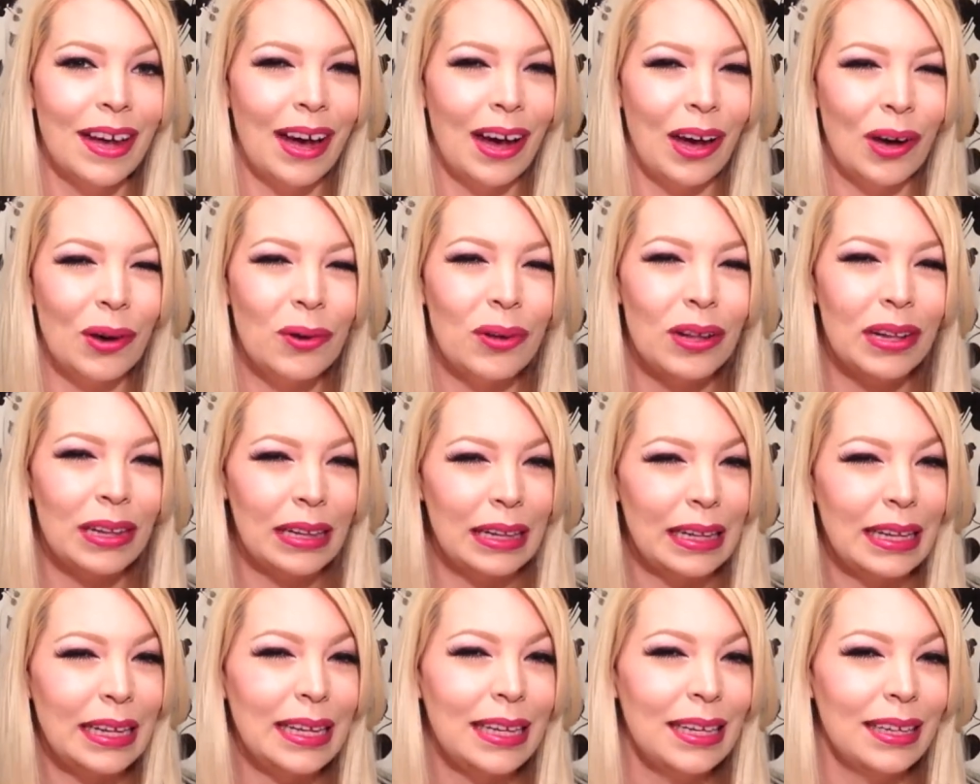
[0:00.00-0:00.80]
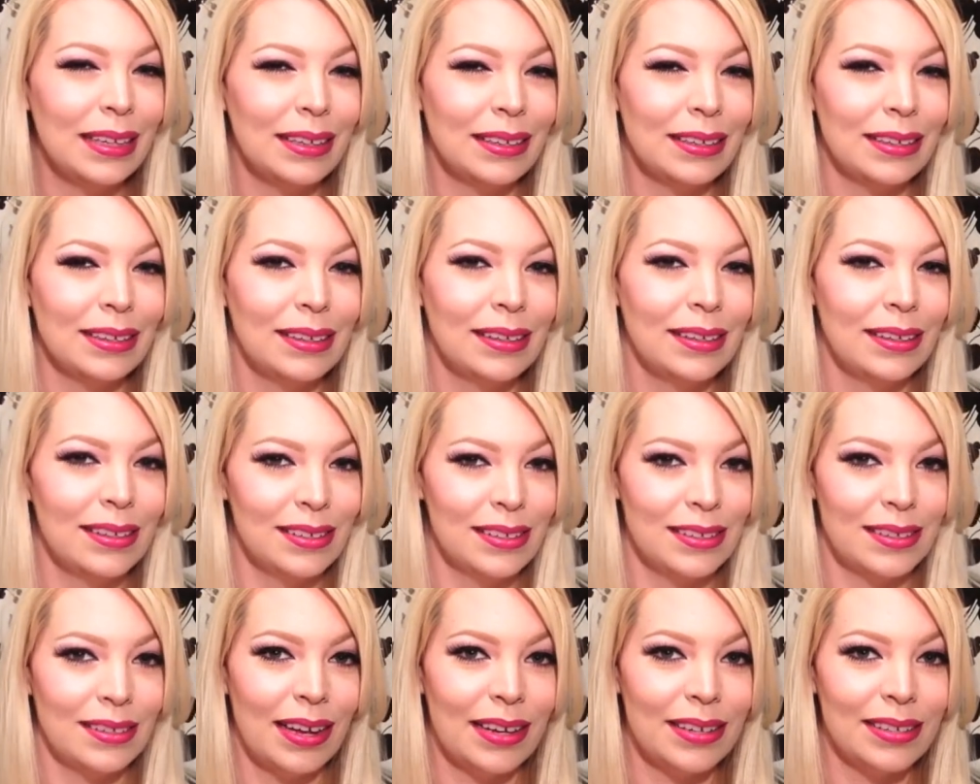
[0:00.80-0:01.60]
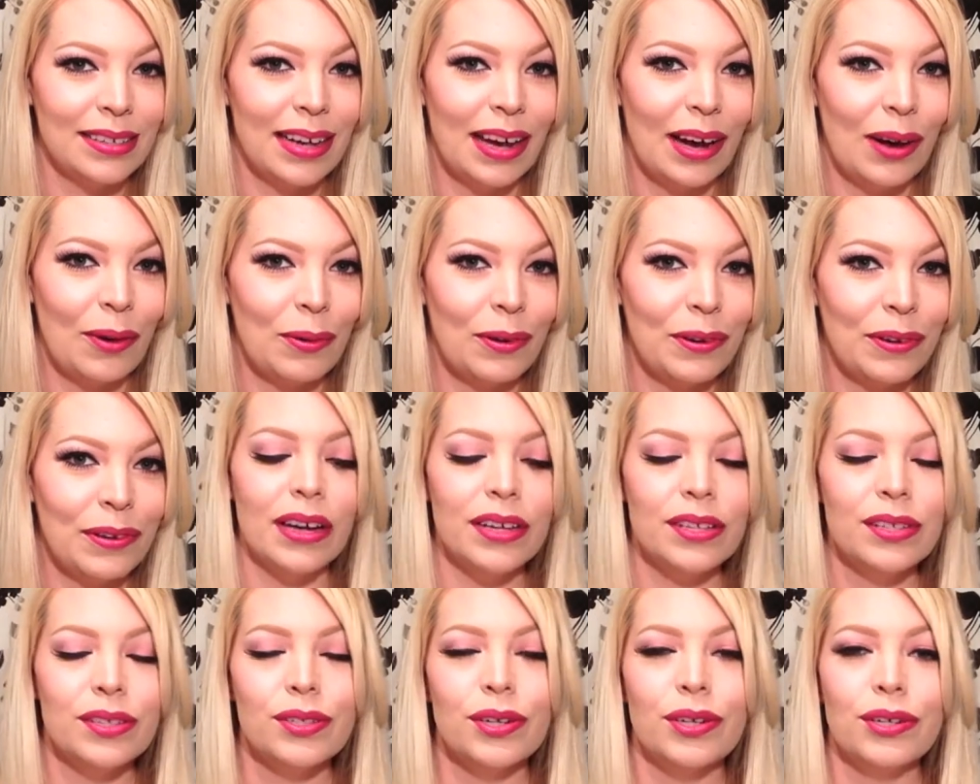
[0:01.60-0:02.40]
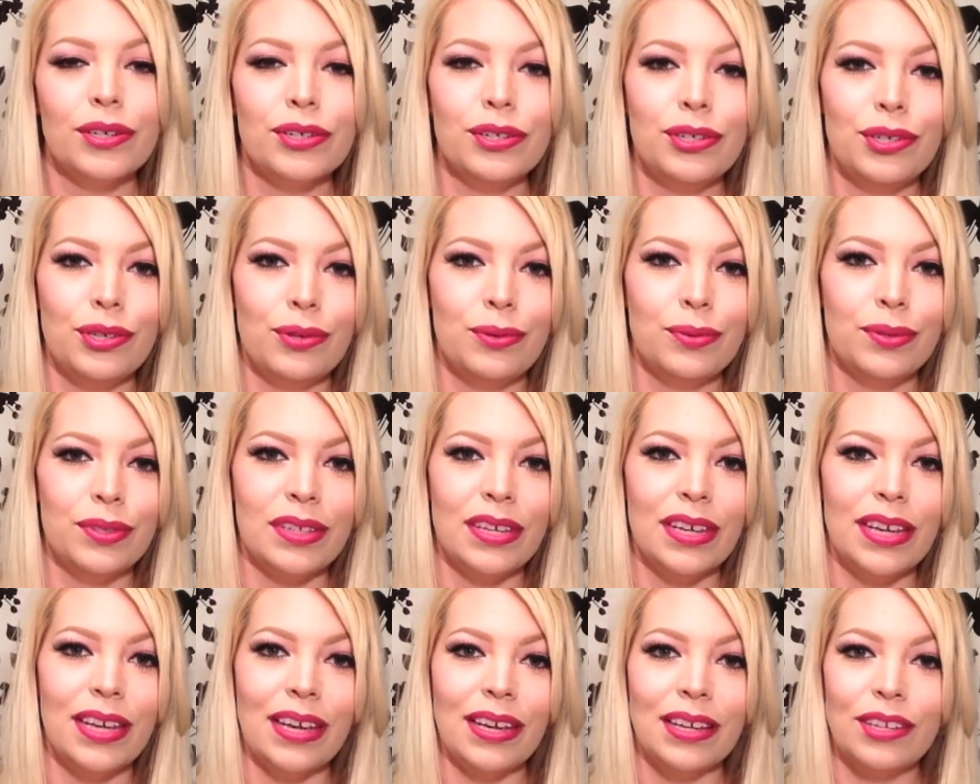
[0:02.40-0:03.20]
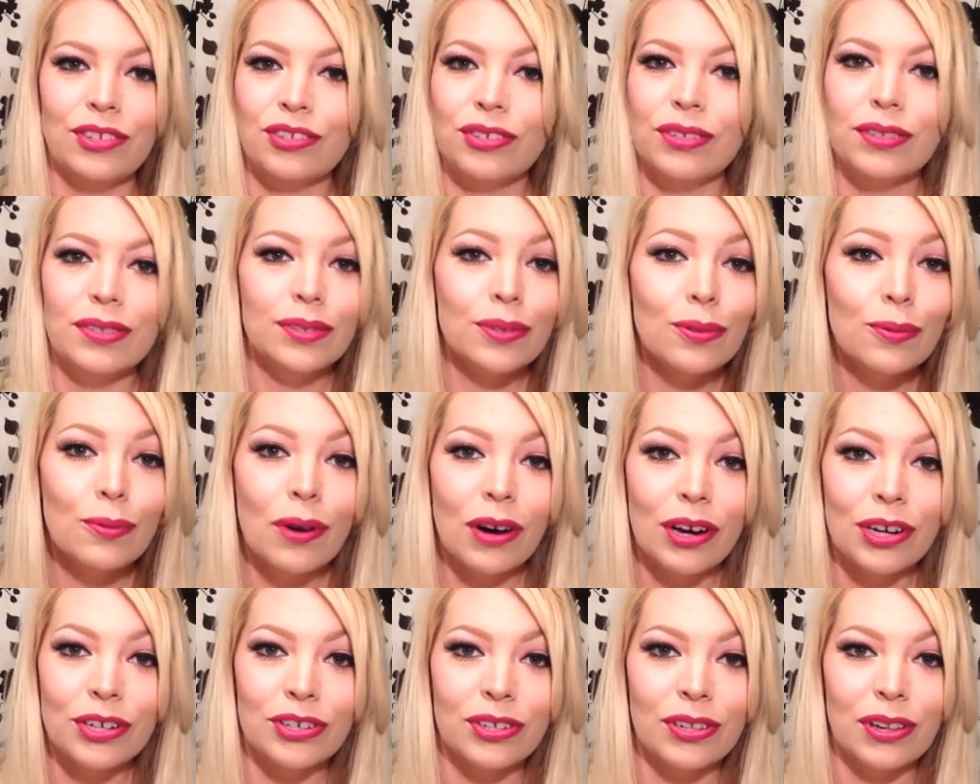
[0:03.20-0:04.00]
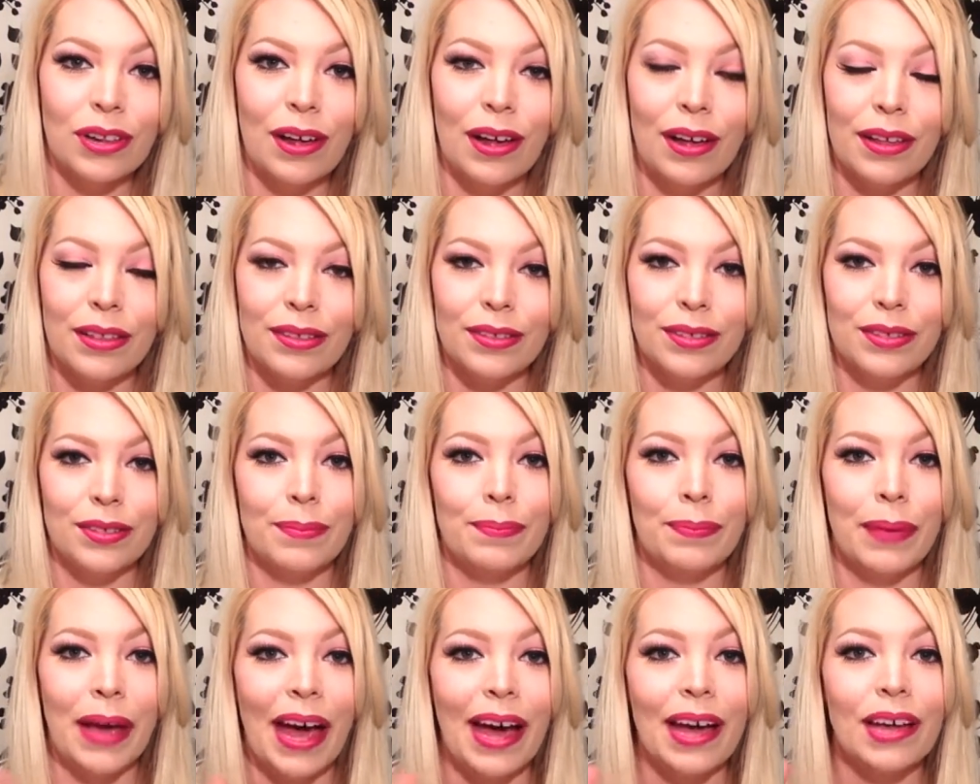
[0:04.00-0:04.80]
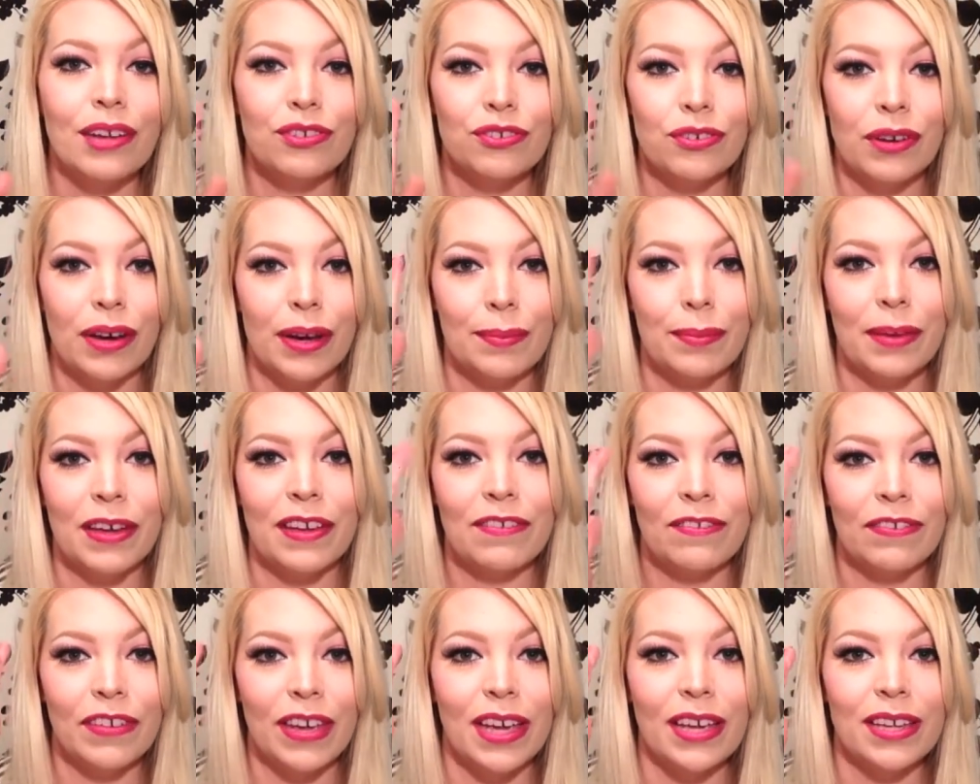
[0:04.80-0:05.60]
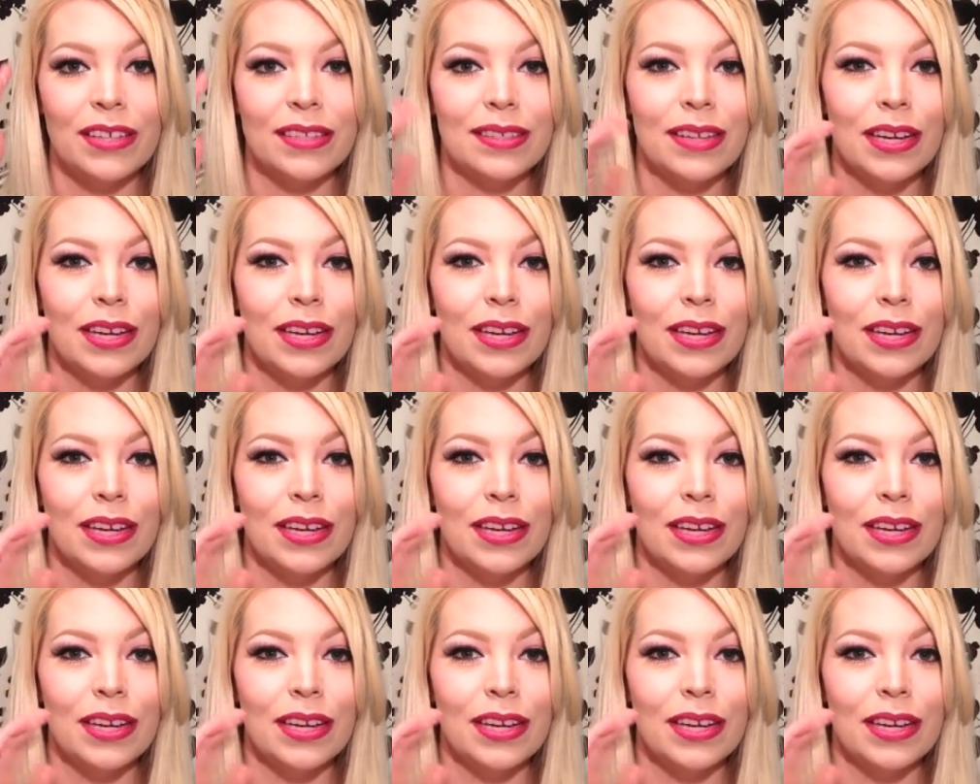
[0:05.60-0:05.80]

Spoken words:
How clean is that towel? I started using just a washcloth to pat dry my face.